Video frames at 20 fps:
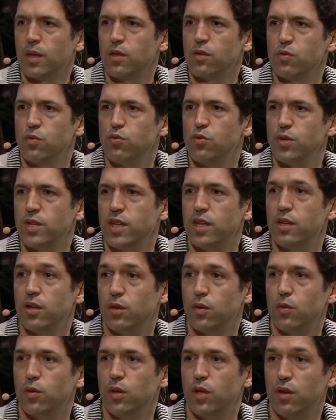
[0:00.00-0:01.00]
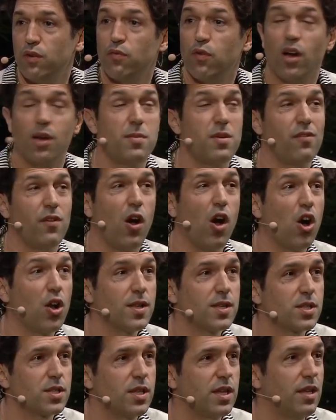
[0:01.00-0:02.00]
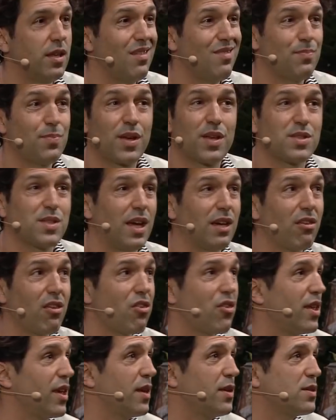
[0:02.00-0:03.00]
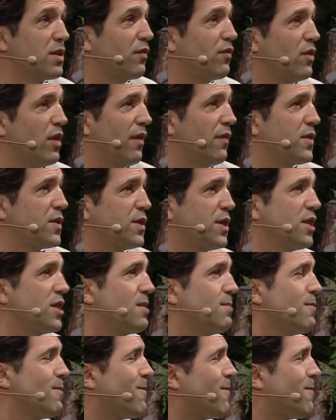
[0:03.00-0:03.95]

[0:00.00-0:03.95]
you need a, an environment of honesty. Because the other thing is, if you have a system of